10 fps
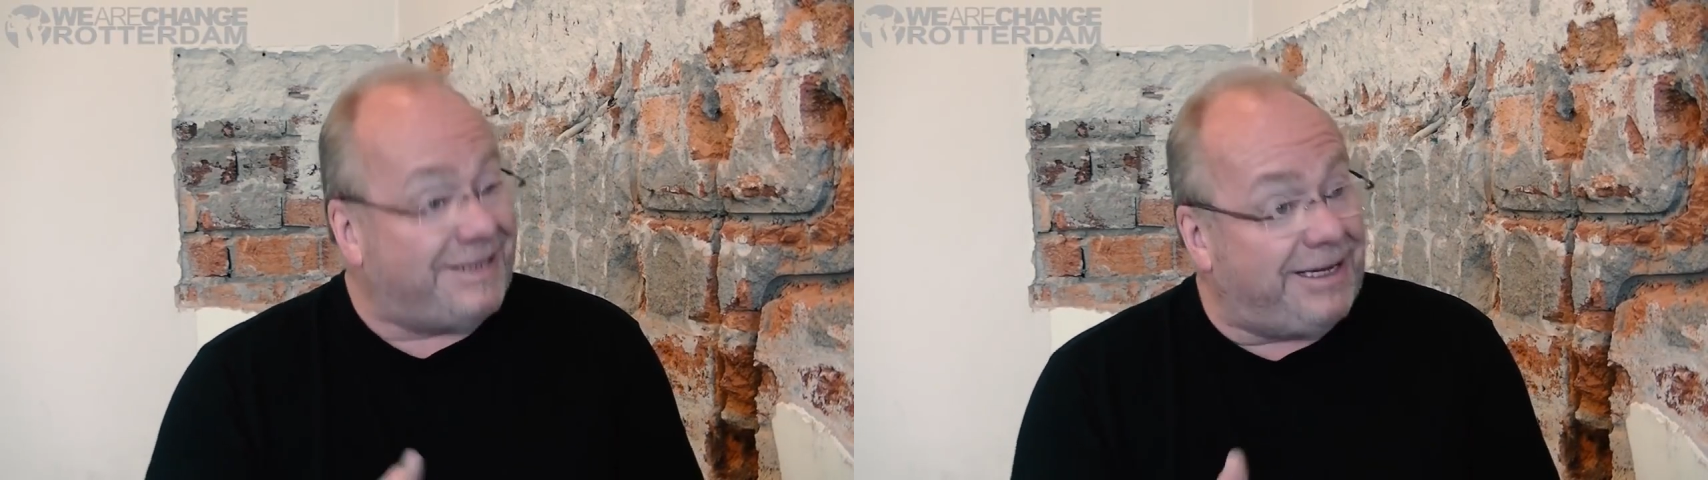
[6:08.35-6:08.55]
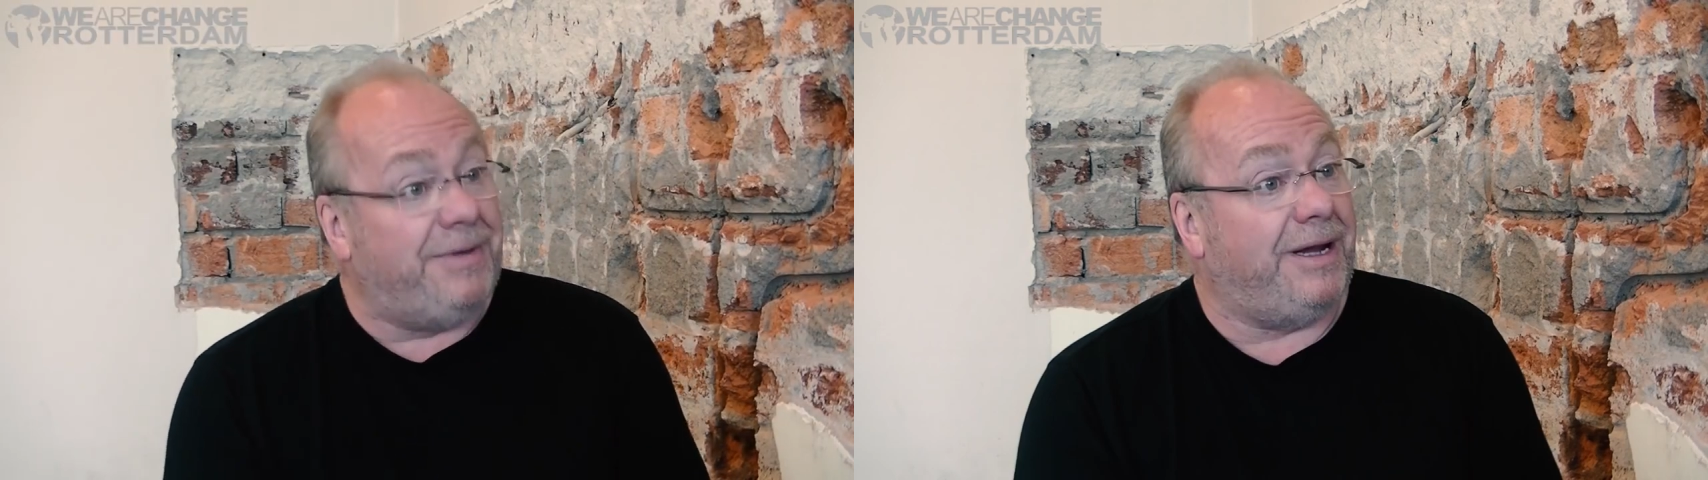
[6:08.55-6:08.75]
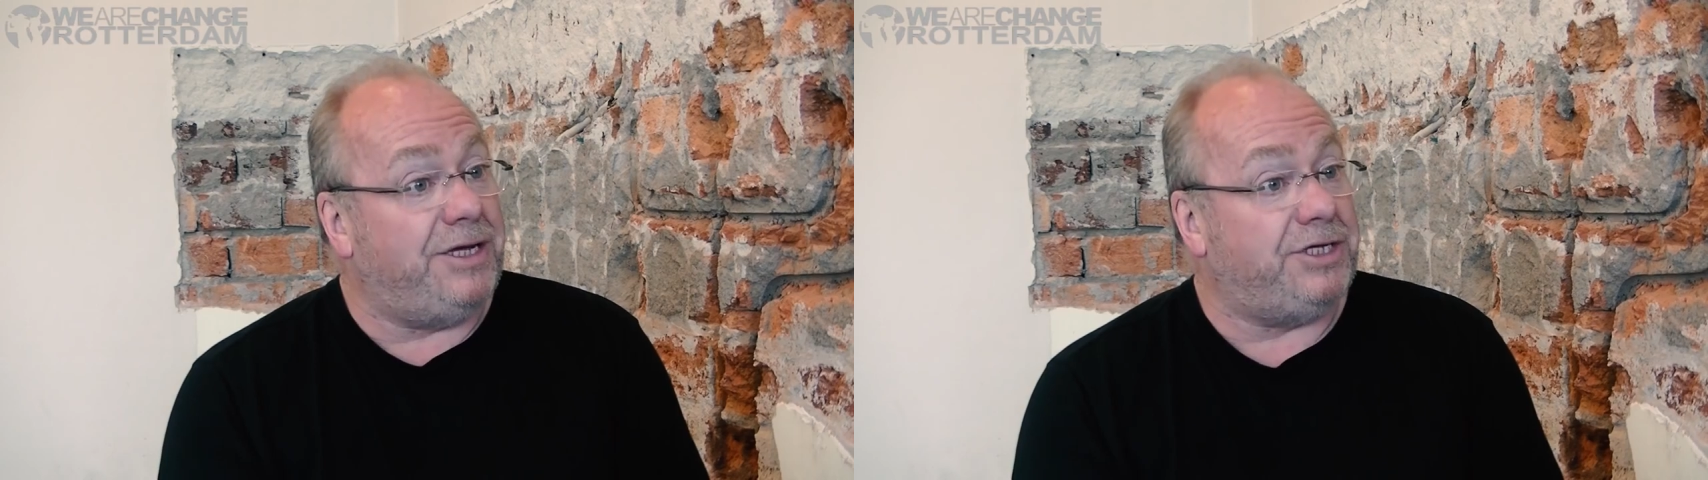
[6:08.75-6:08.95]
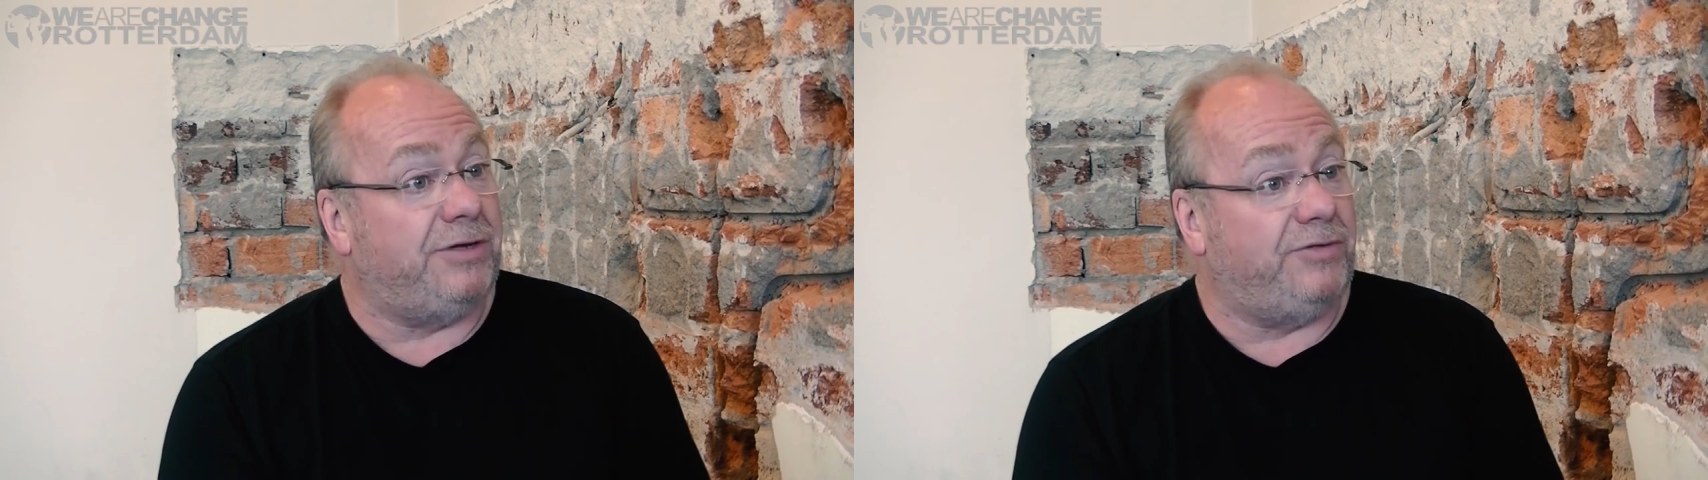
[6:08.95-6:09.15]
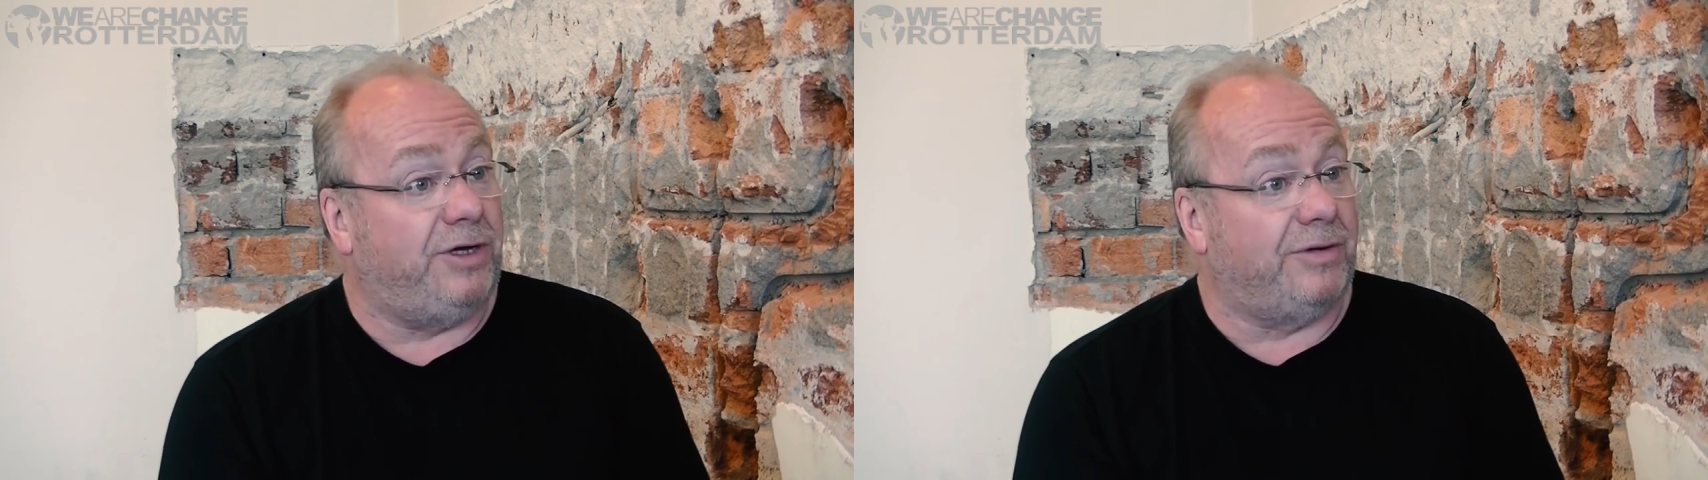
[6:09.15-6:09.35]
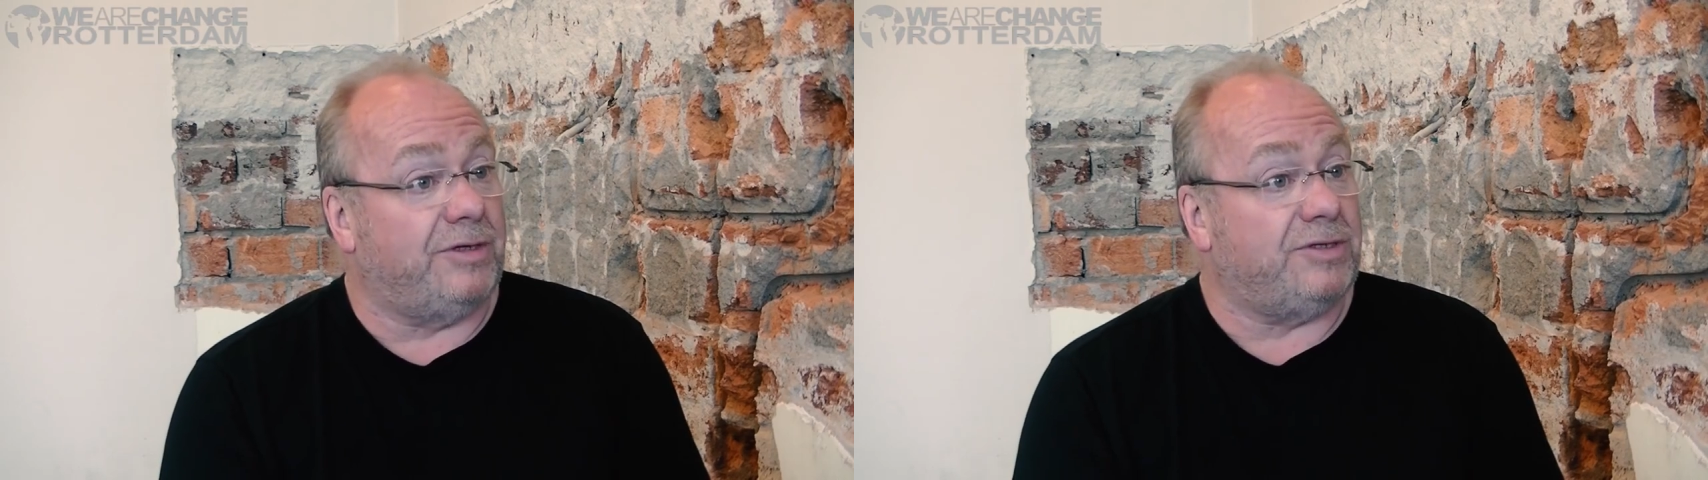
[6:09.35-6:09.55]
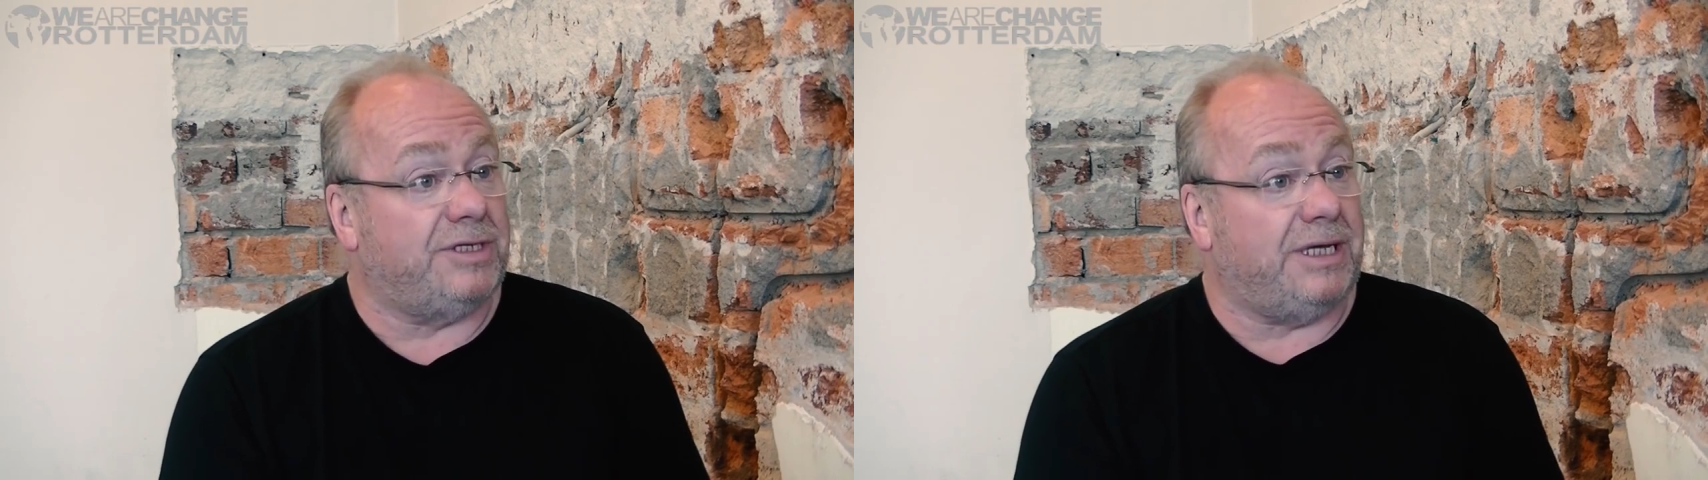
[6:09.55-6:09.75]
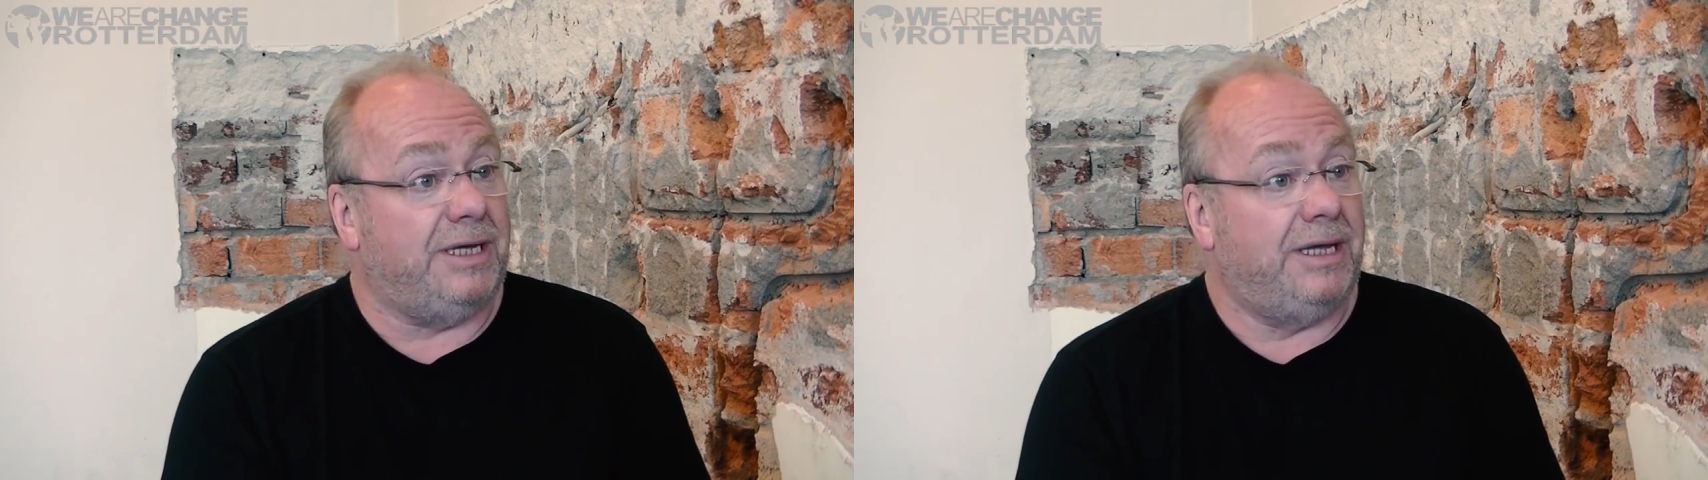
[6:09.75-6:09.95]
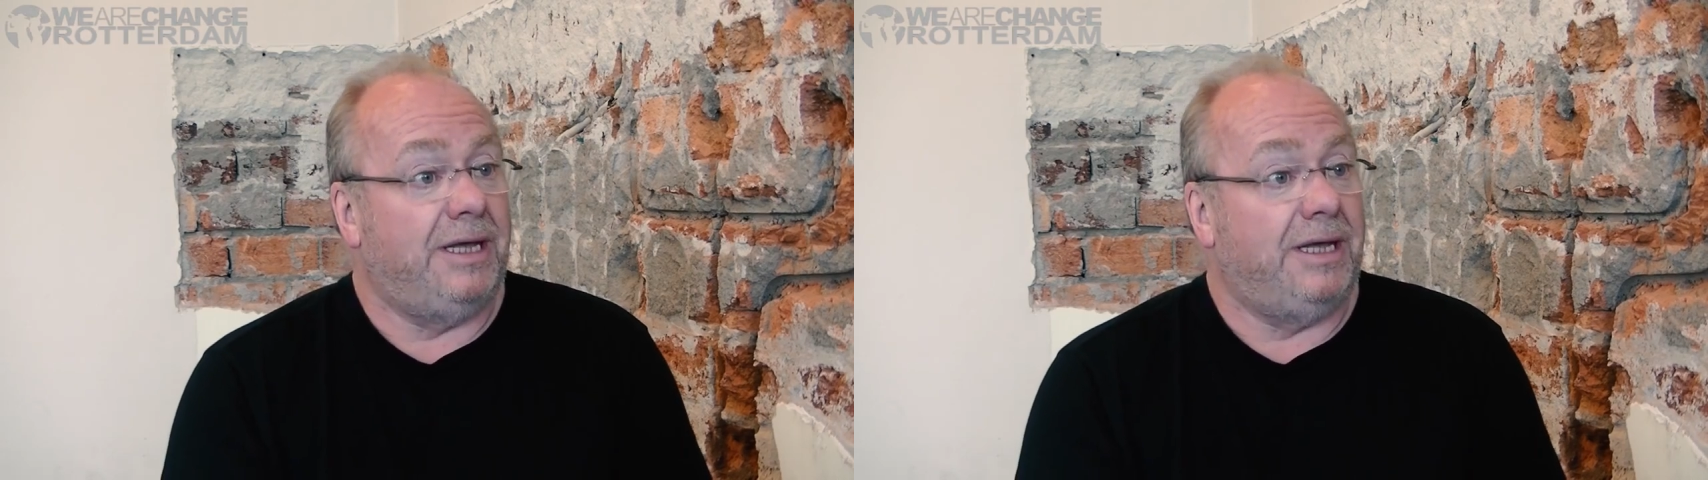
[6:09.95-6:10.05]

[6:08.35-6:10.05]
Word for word: stimulation of curiosity,